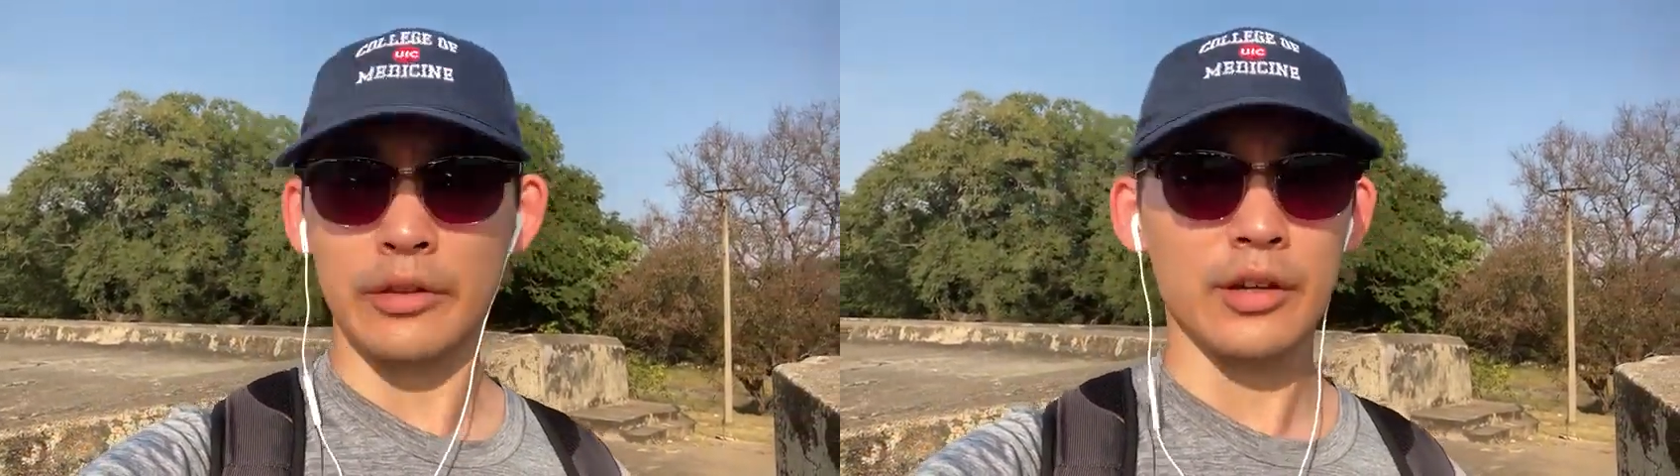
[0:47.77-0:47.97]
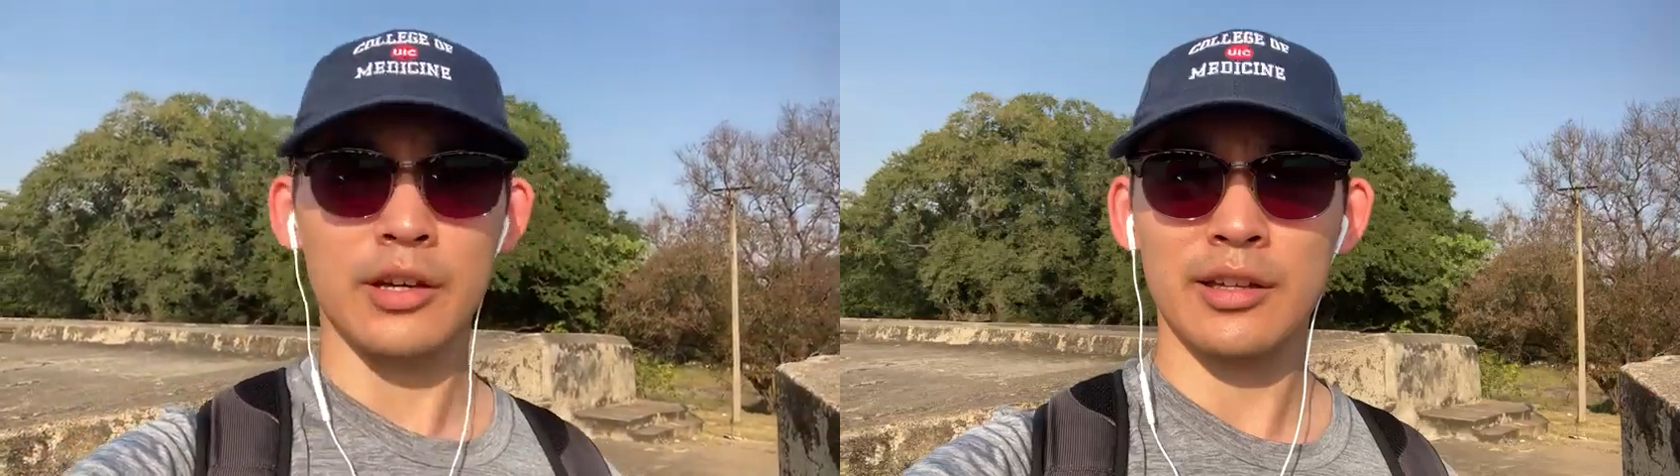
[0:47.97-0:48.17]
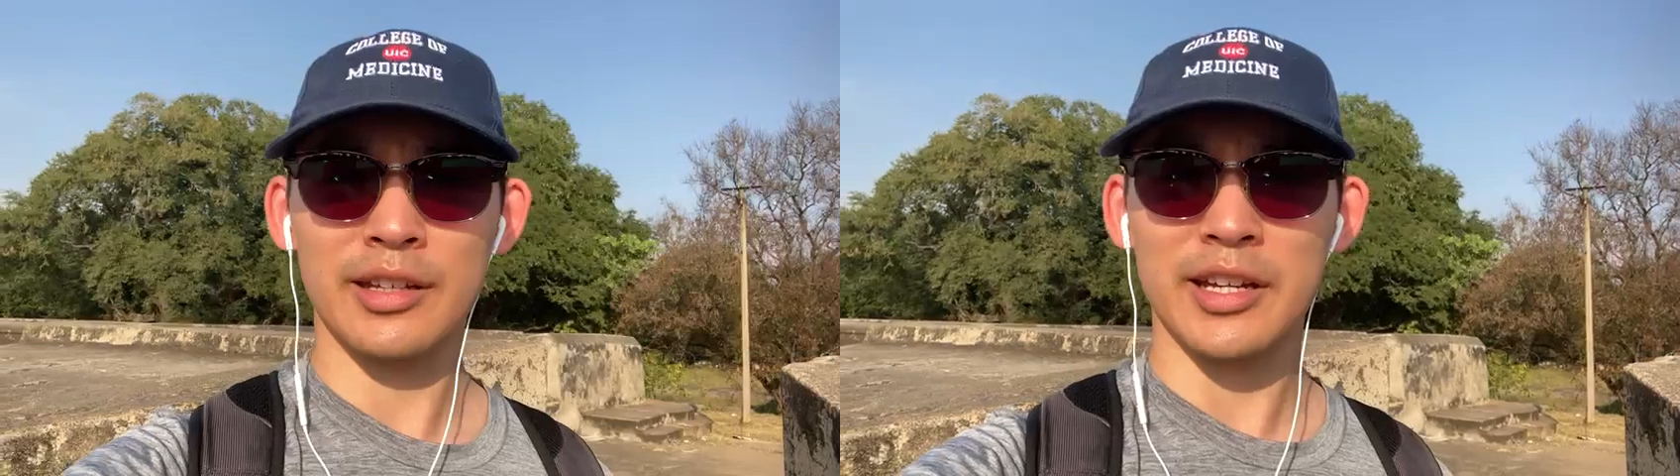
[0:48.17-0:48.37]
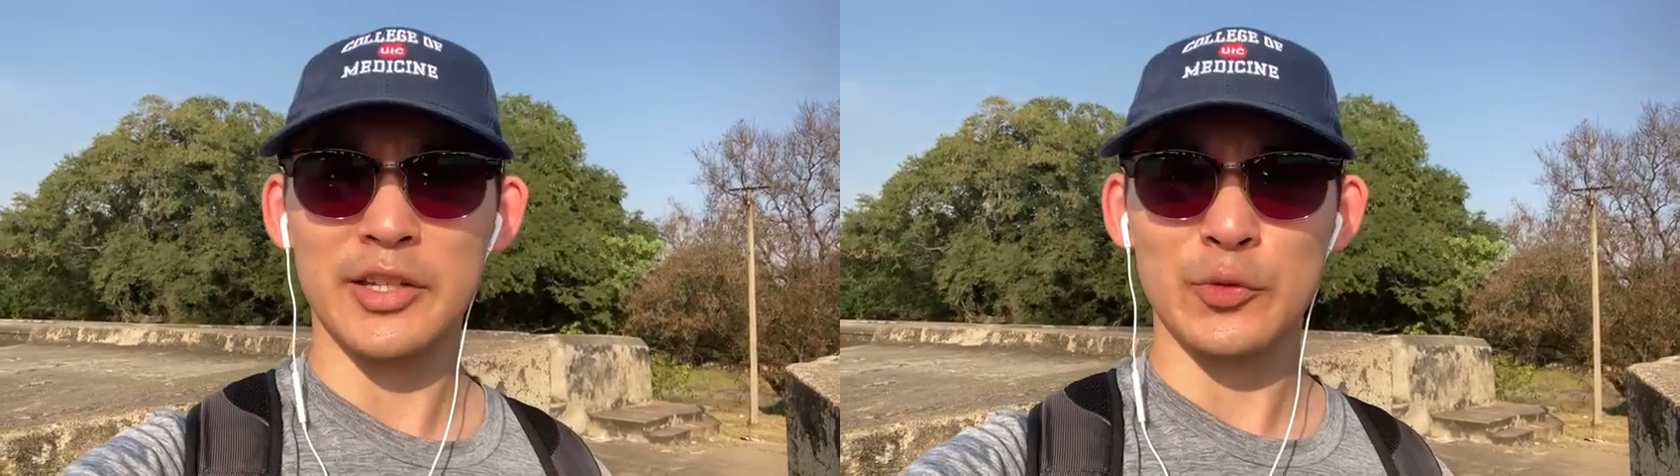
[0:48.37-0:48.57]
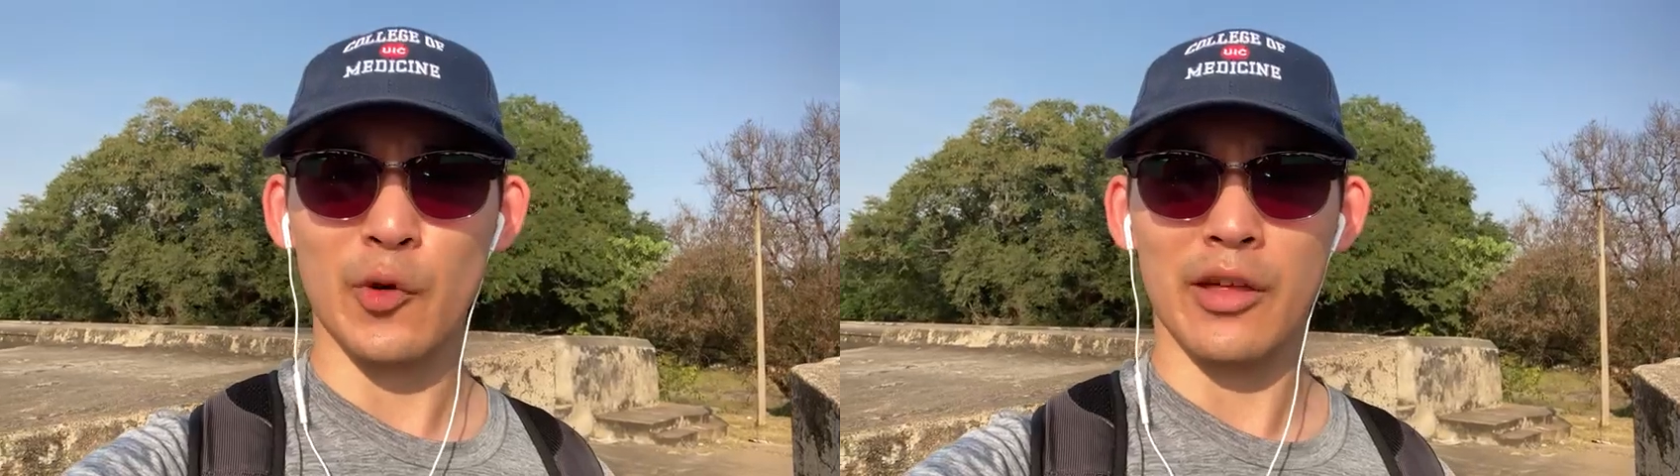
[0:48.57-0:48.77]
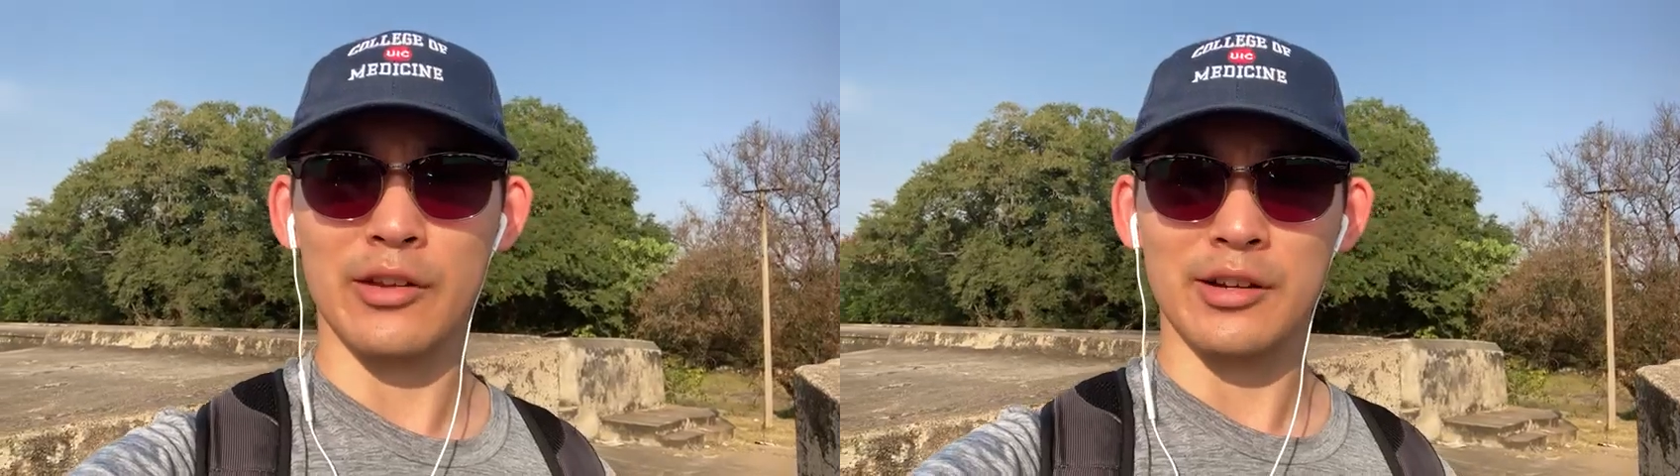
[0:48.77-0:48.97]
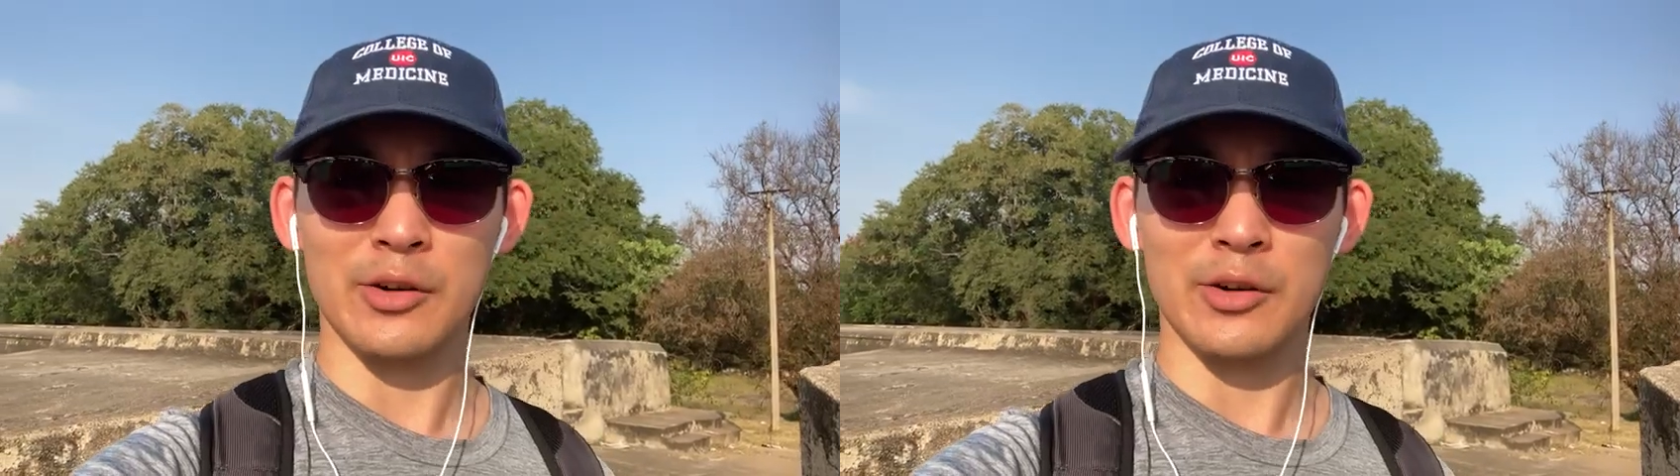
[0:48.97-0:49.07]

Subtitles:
the nice weather.